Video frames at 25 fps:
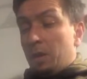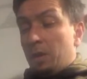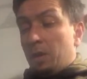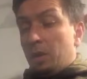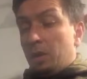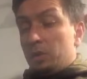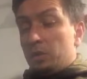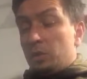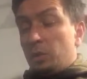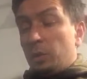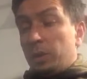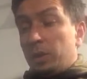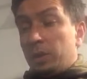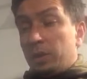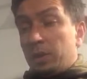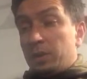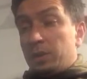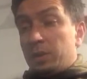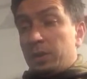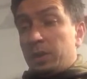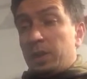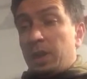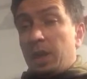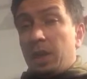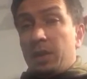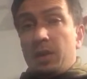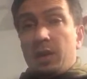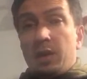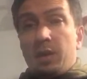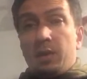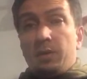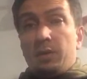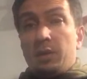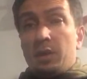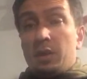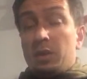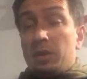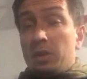doing things together,
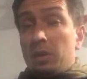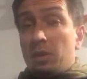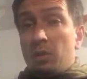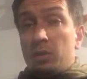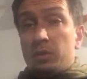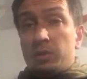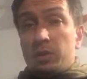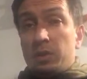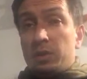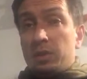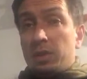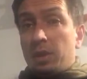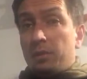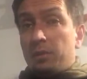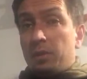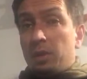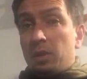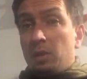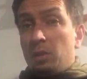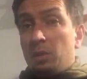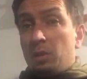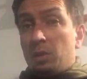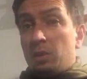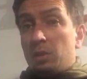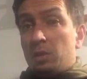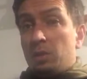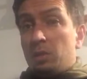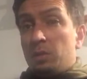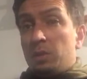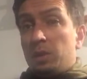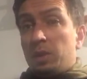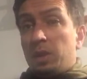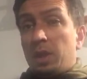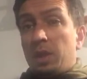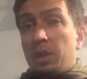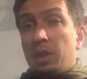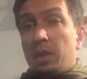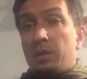there's lots of stuff that you can do
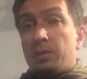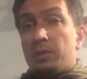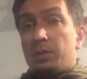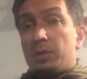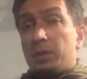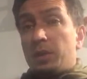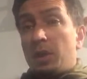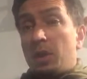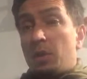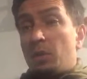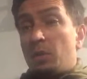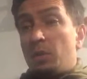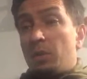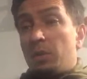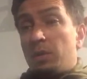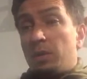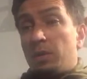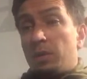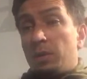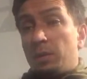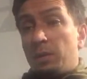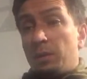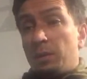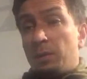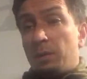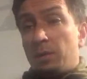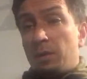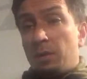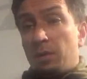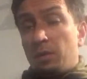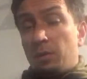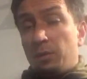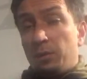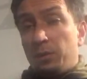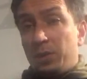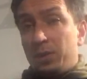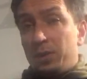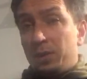together. So
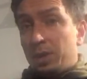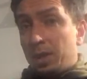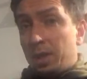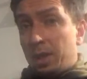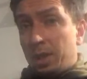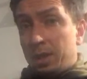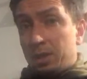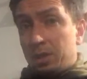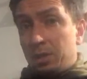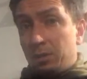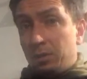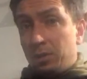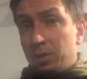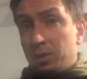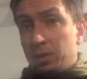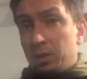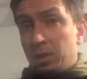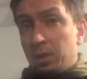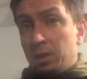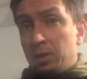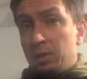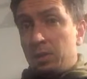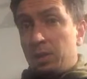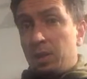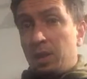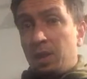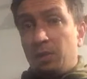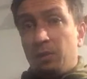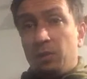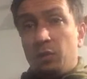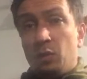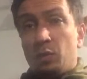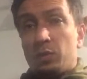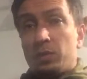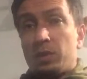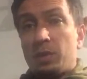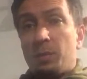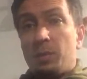physical activities, if
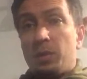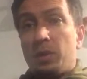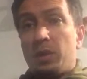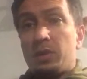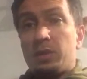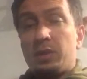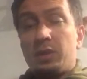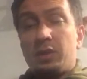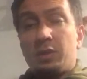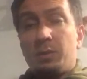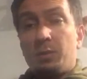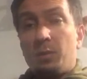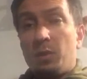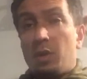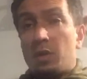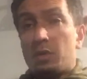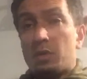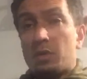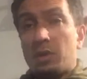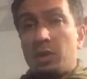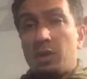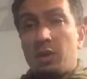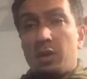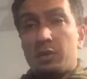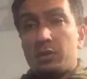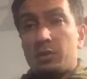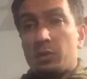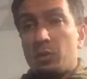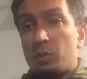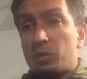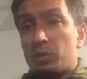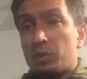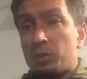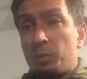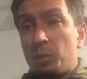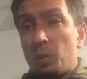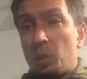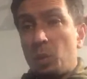you're someone that's into martial arts or
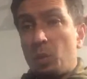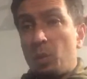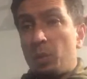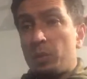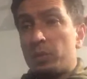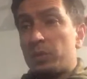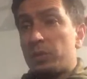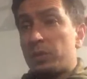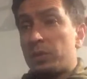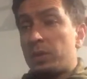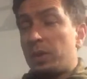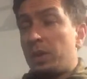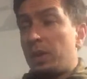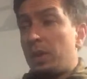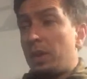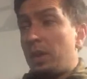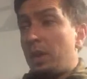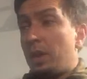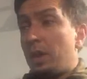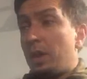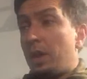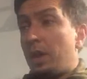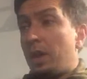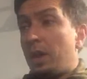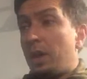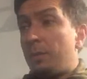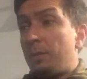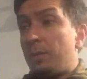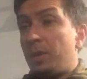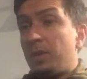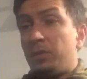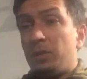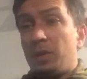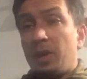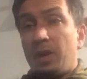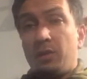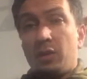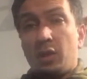sports, if
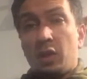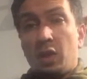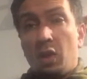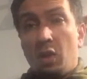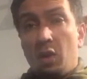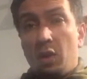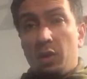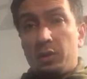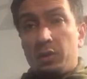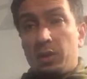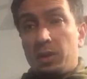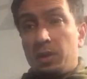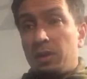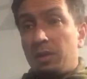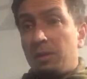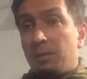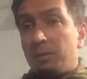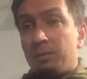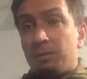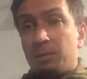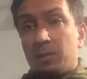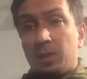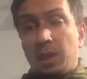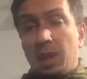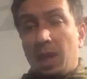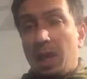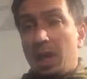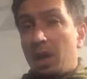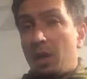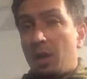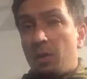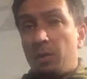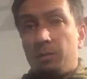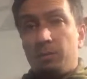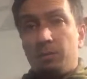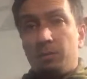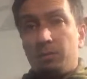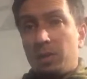you have a garden, get out
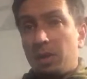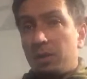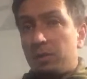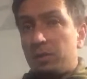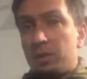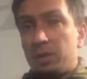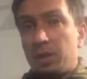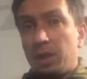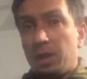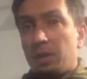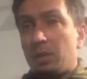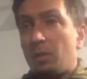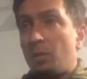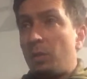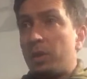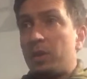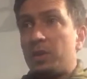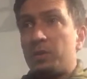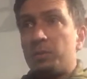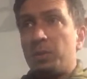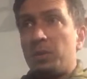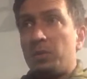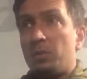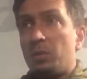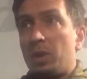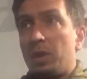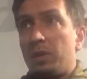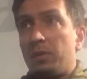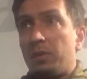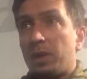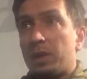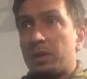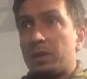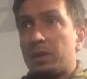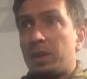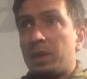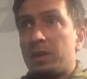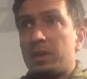every day. The weather's been really
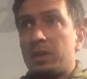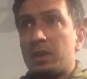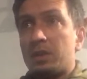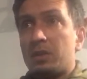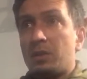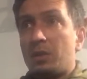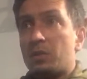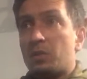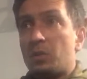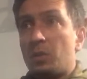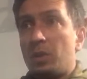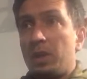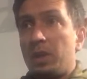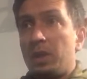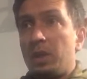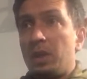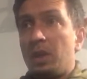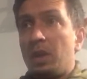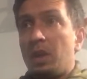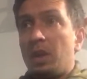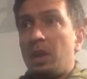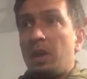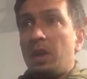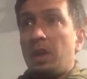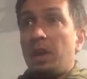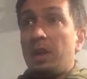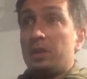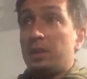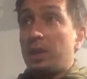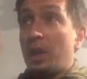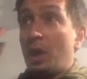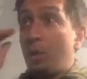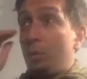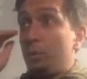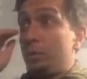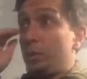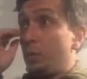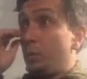fantastic, so it's
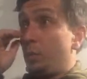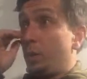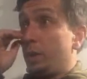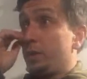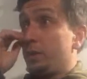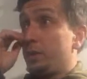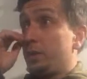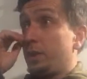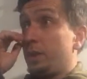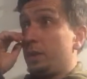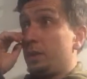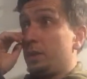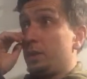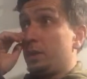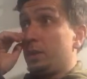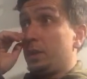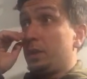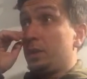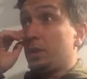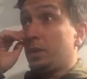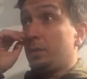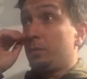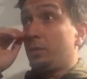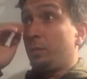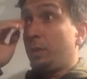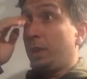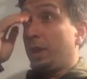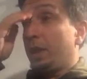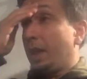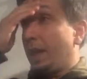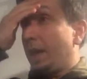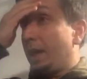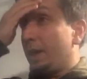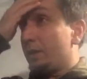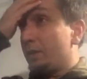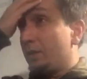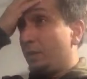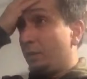helped in one sense in terms of being
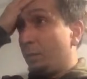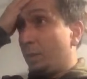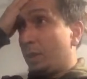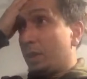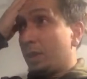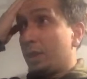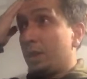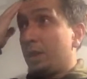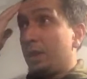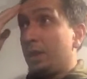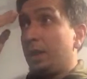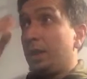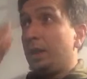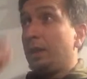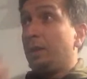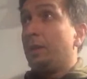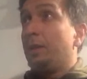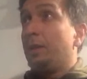active, but clearly